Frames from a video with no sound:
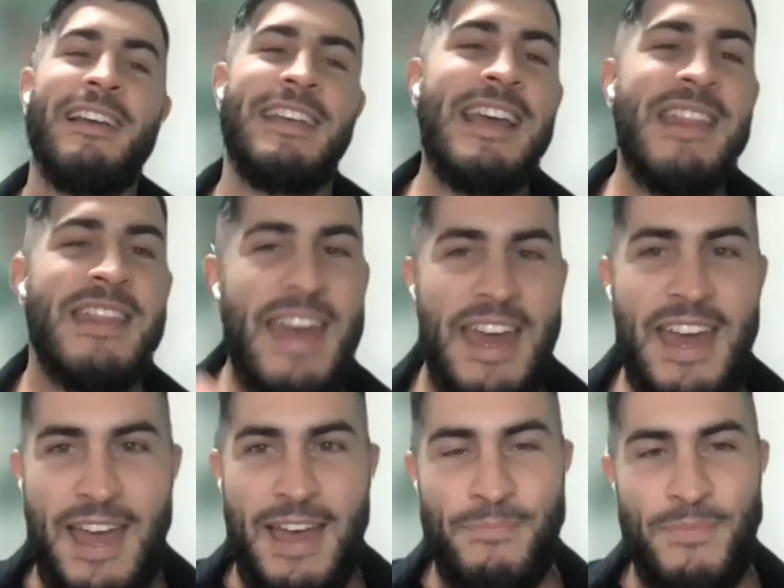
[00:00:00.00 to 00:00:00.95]
You're
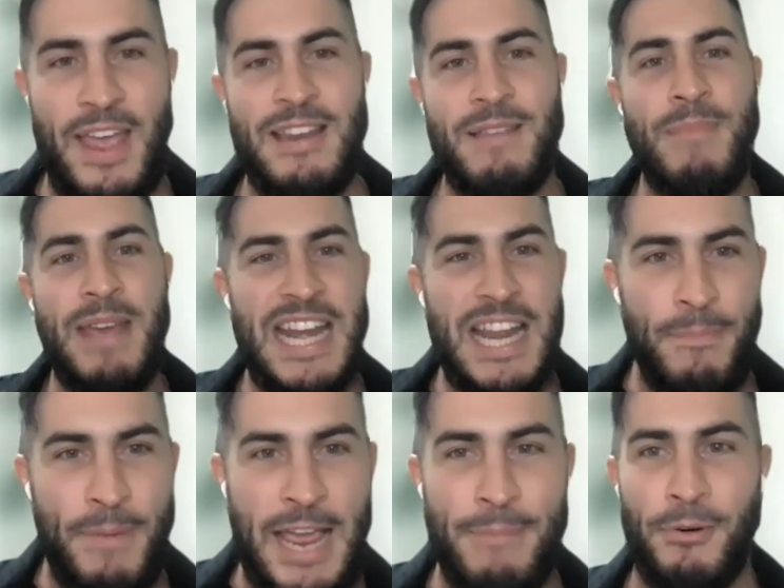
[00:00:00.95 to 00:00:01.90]
there and you're meeting
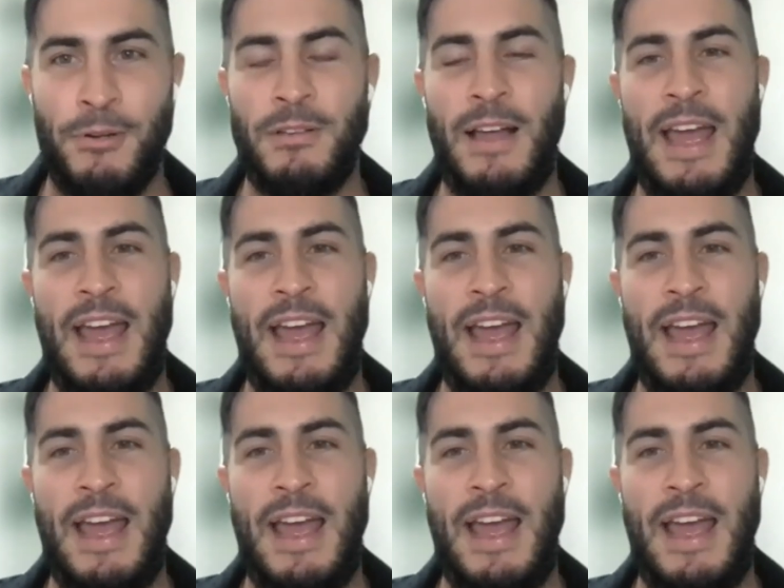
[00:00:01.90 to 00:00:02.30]
people.